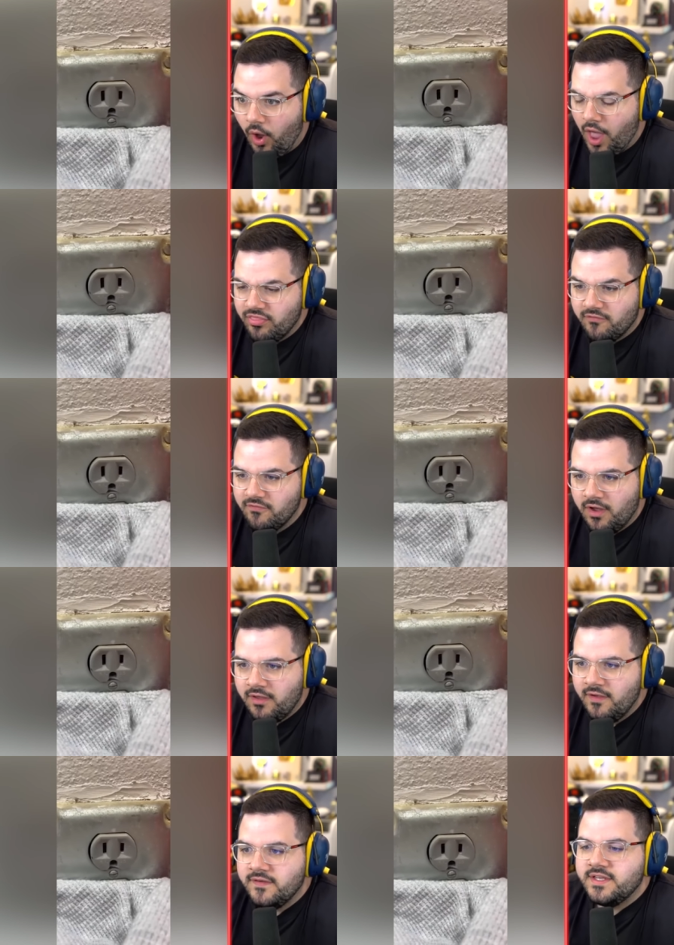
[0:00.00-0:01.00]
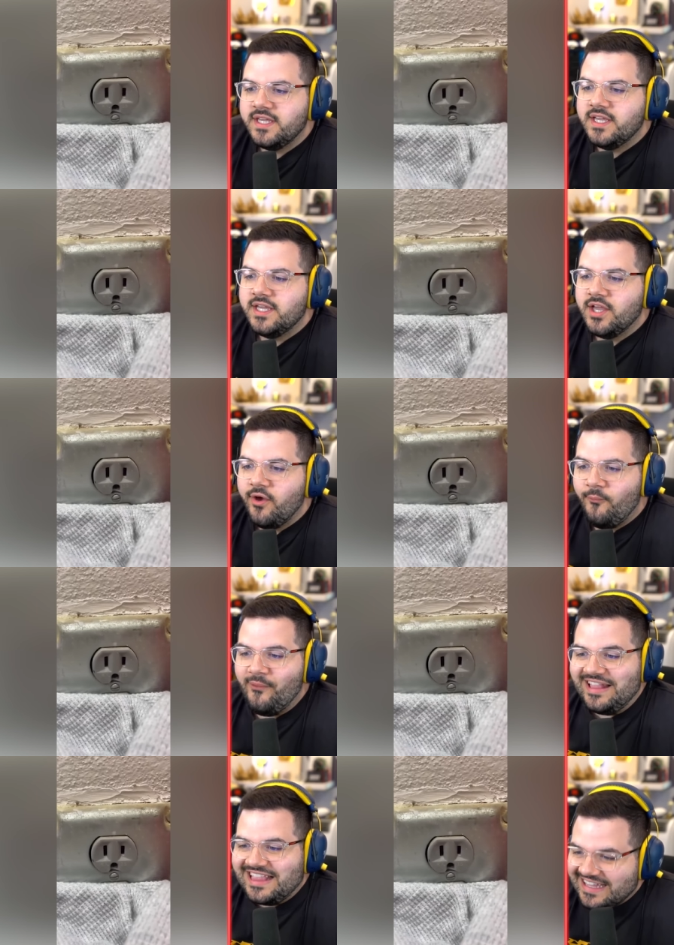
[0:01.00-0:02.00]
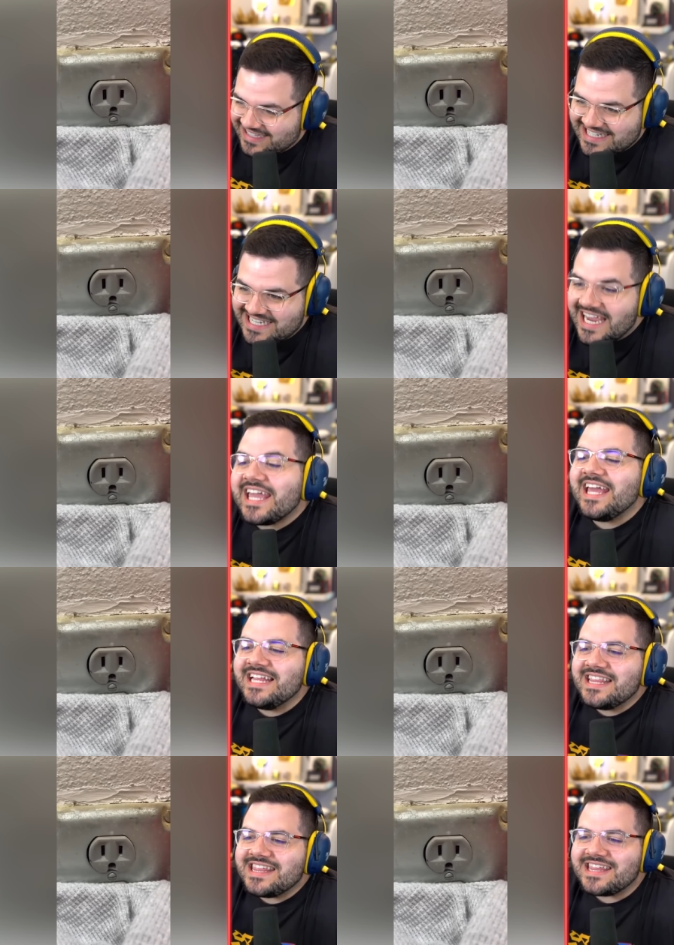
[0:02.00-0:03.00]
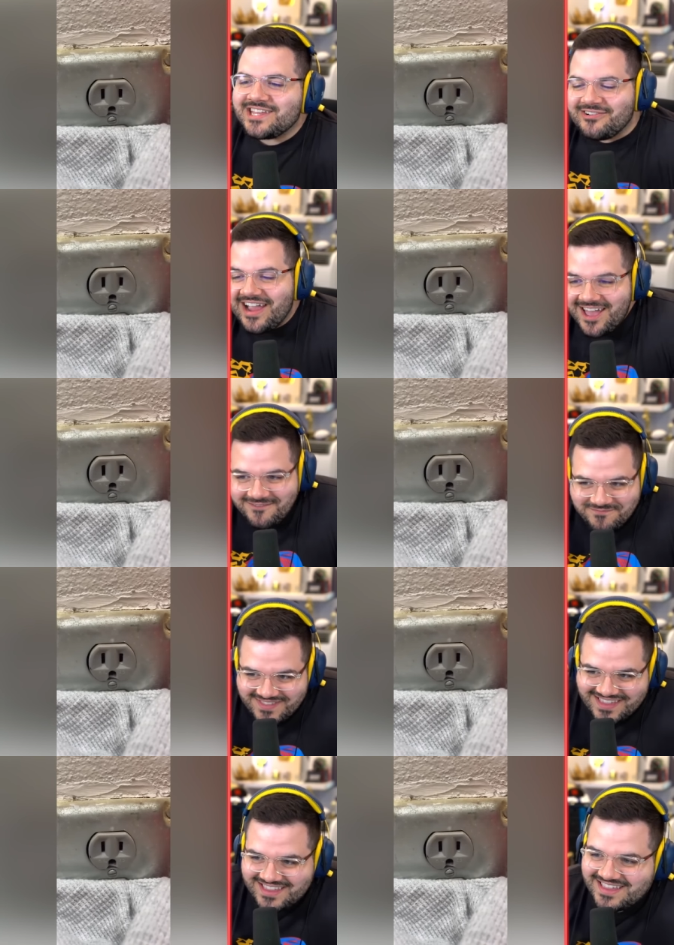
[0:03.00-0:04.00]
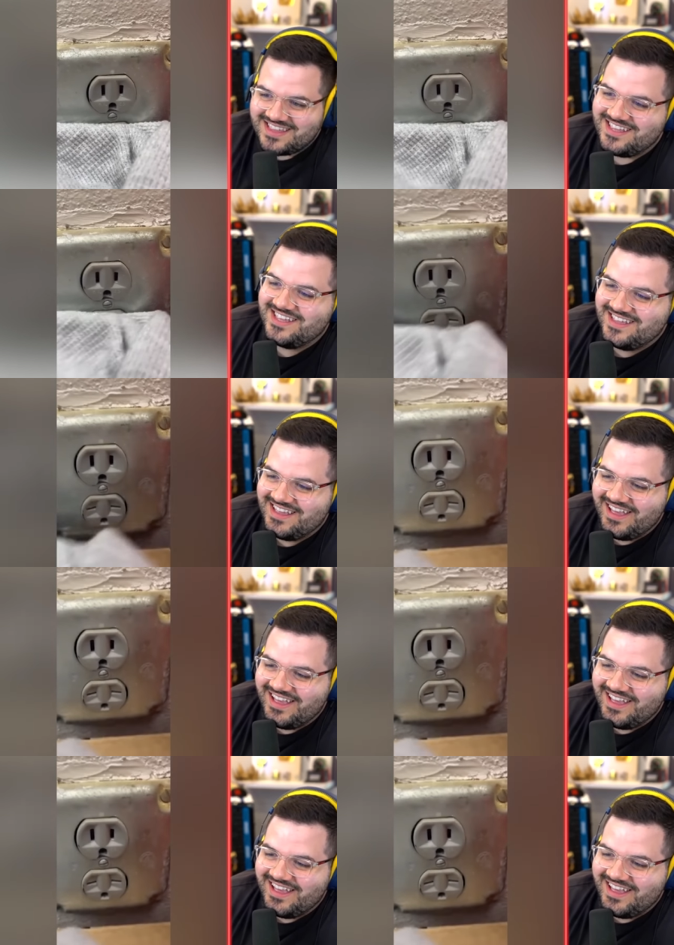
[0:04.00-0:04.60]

macaroni with, with the, chicken, chicken strips. strips.